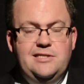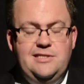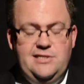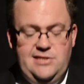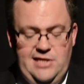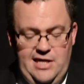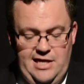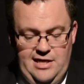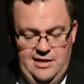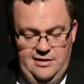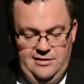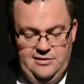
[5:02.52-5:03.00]
are
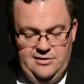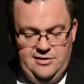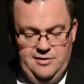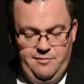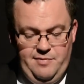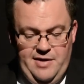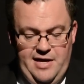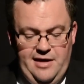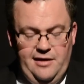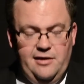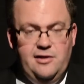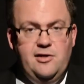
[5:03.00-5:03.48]
seen to
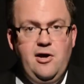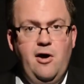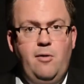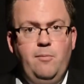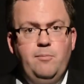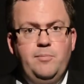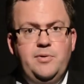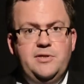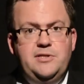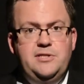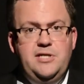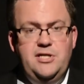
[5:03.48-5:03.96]
be in
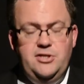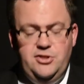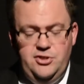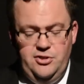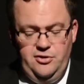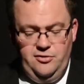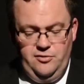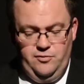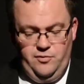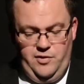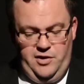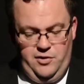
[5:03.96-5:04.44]

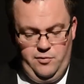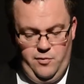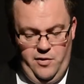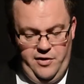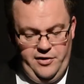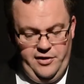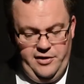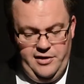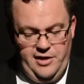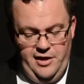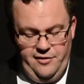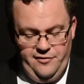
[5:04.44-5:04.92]
competition with
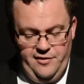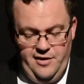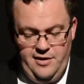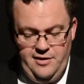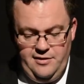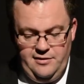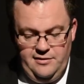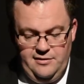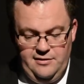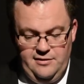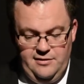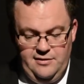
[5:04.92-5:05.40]
one another.
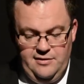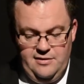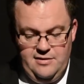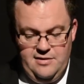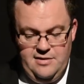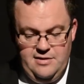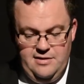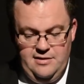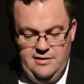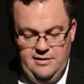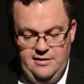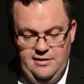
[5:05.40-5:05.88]

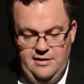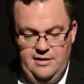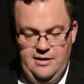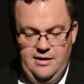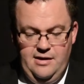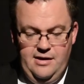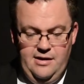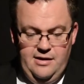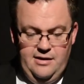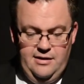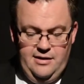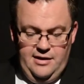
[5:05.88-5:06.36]

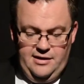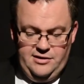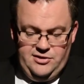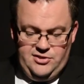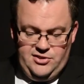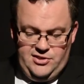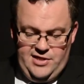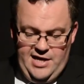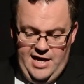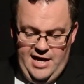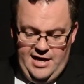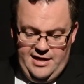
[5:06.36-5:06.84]

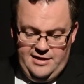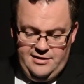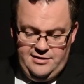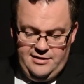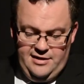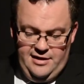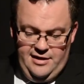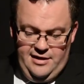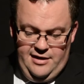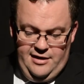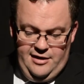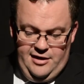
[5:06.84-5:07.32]
Instead,
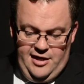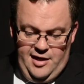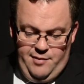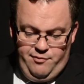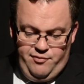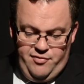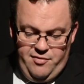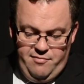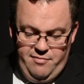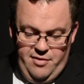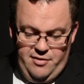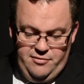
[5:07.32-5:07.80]
it
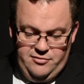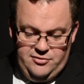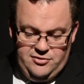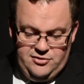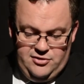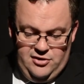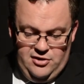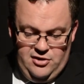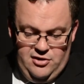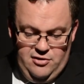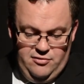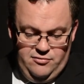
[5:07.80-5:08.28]
promotes
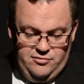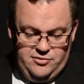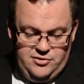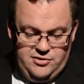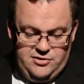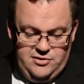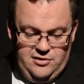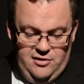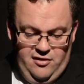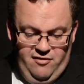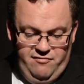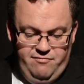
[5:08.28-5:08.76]
the
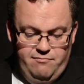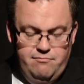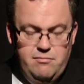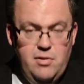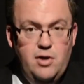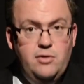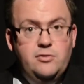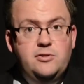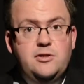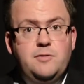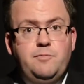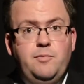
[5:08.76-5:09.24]
use of
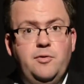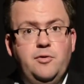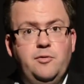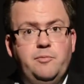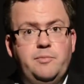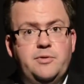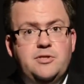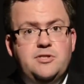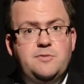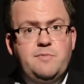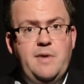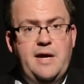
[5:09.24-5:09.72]
multiple
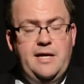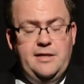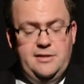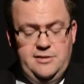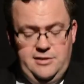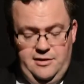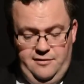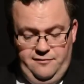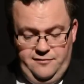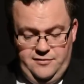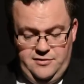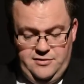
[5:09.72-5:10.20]

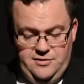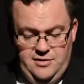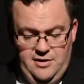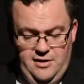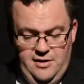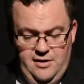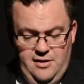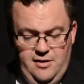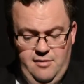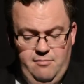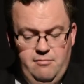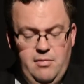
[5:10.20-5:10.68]
perspectives,
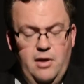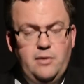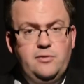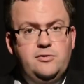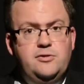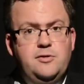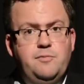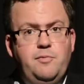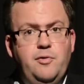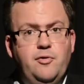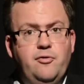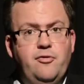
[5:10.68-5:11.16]

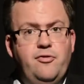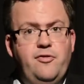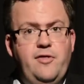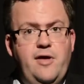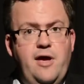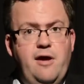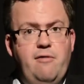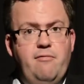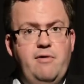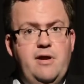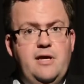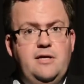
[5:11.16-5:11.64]
multiple
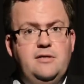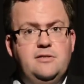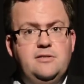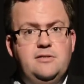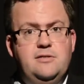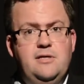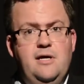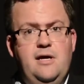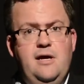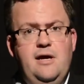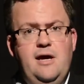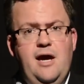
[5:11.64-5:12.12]

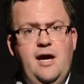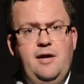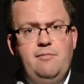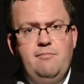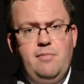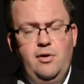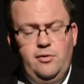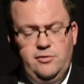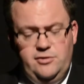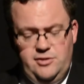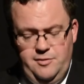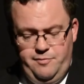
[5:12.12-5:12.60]
theories, and
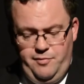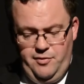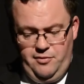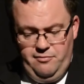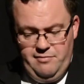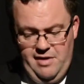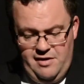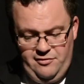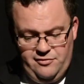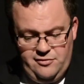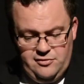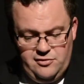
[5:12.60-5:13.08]
multiple
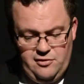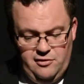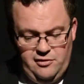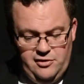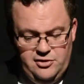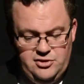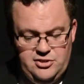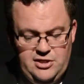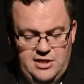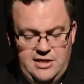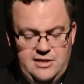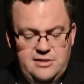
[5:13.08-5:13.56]

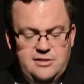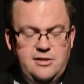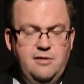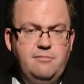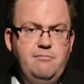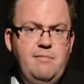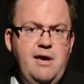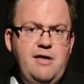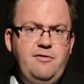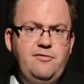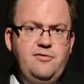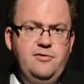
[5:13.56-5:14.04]
methodologies
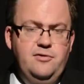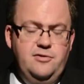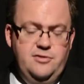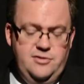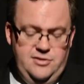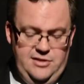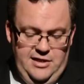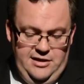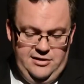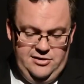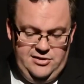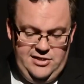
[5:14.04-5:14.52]
and
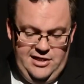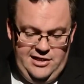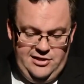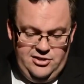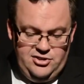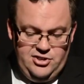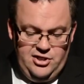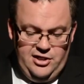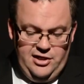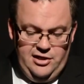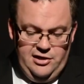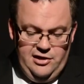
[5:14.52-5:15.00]
methods in
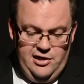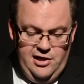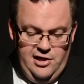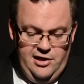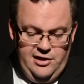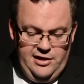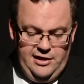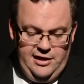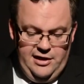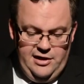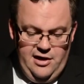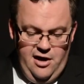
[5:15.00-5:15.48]
teaching and
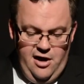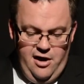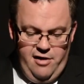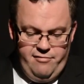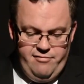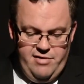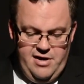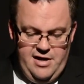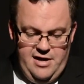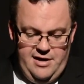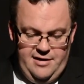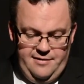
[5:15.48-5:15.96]
learning in
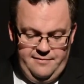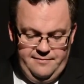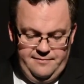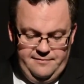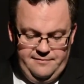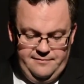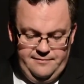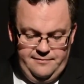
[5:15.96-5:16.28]
RE.